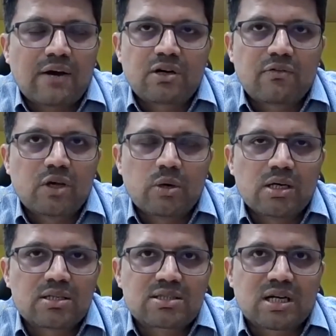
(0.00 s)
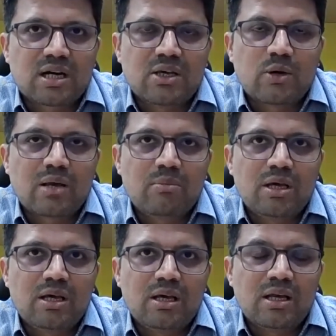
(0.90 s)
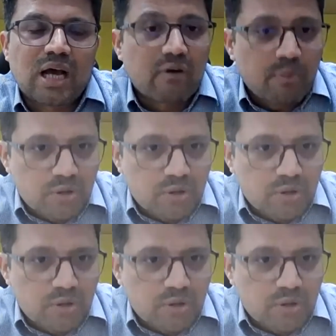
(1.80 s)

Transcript: after a few years, uh, you can be in our